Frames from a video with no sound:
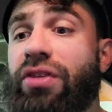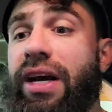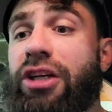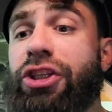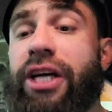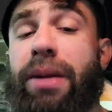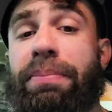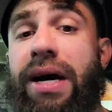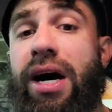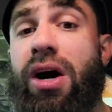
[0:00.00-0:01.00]
That
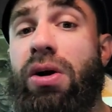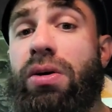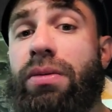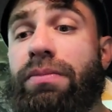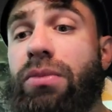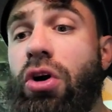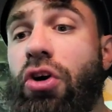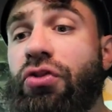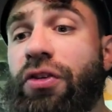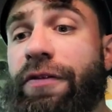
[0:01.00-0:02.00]
Chien-Pao,
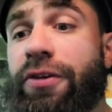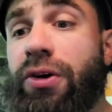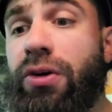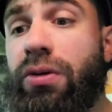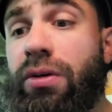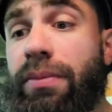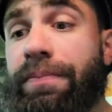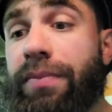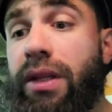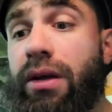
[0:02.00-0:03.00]
Urshifu,
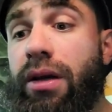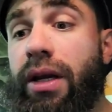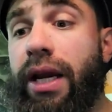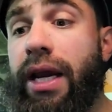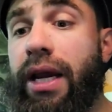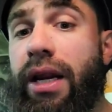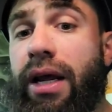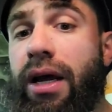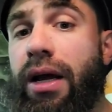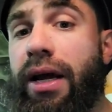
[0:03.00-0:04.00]
and
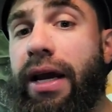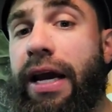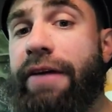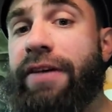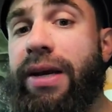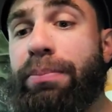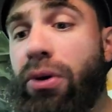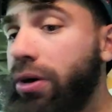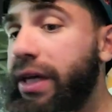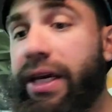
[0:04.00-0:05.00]
AV
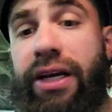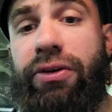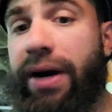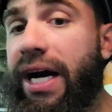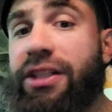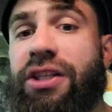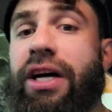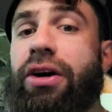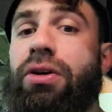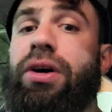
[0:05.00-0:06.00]
Bulky Grass
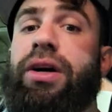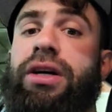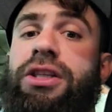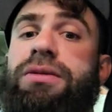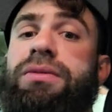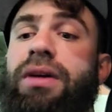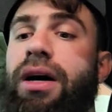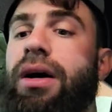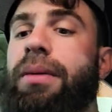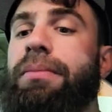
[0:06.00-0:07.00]
Kyogre is
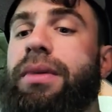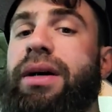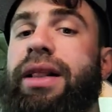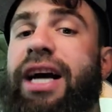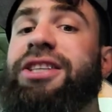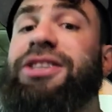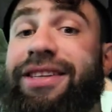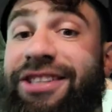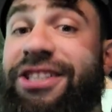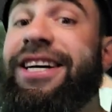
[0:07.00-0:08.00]
that's
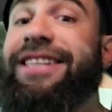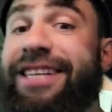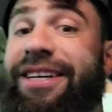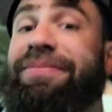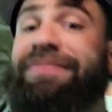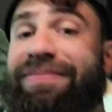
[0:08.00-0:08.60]
a sick team.